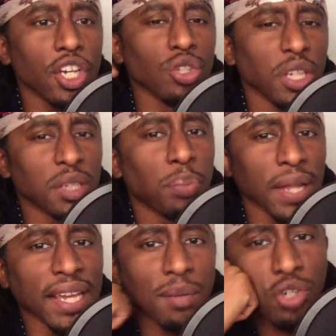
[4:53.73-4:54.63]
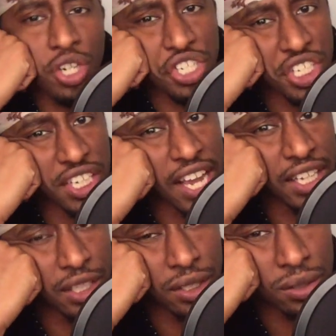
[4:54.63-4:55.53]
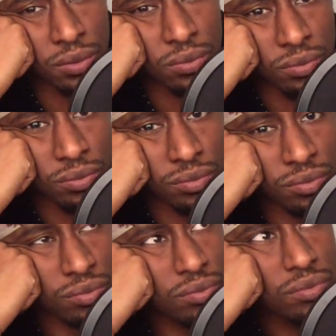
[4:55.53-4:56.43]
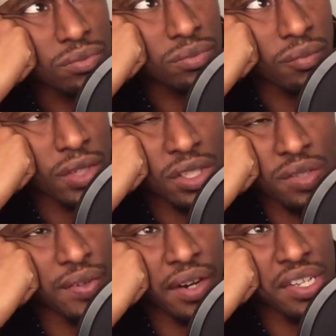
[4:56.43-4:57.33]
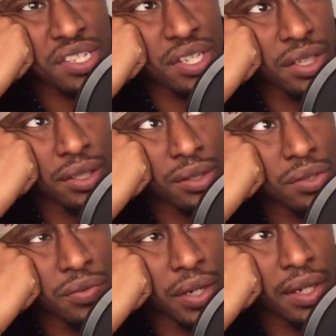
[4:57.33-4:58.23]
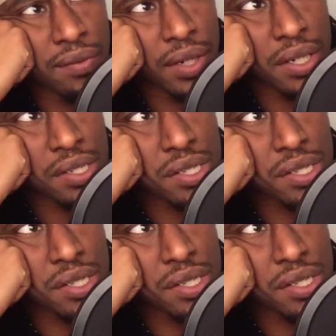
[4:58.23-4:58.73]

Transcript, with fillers: you need to play up Christianity. It's very sneaky. It's very, very